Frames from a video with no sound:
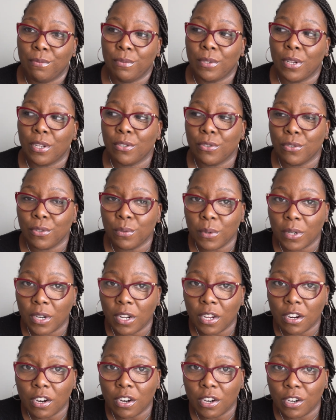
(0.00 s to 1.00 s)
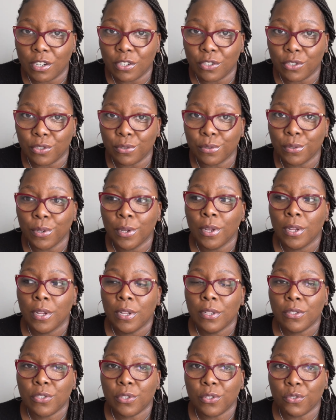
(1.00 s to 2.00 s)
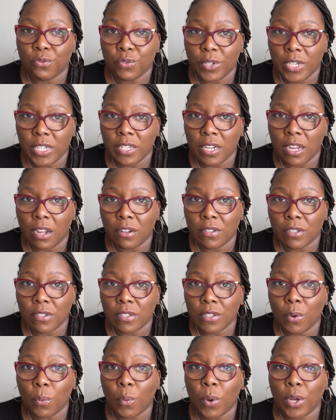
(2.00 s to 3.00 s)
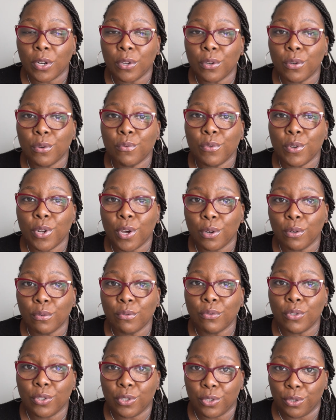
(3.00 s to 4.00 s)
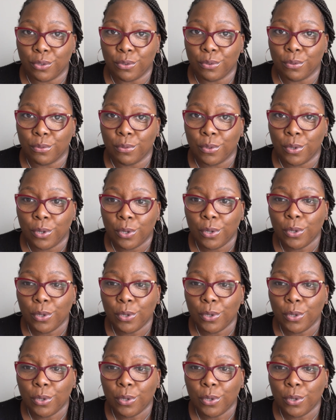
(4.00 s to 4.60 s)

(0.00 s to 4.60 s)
So I do want to encourage you to reach out to someone who knows you,